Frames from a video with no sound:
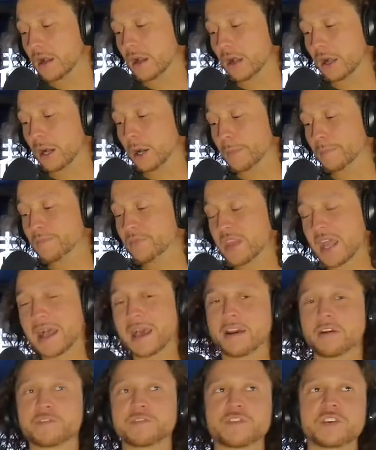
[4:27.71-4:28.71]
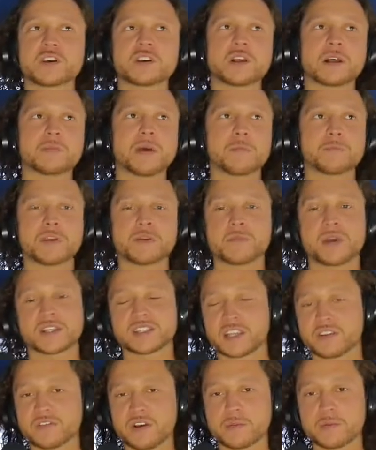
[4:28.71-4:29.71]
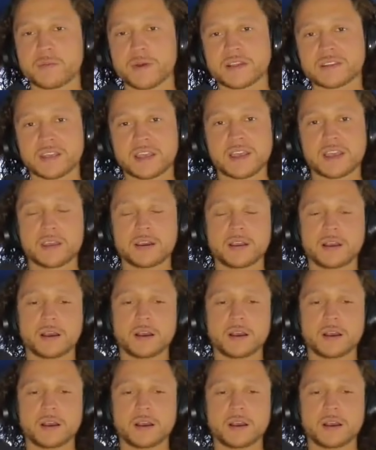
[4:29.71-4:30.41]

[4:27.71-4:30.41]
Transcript: Now I'm not beating myself up about that.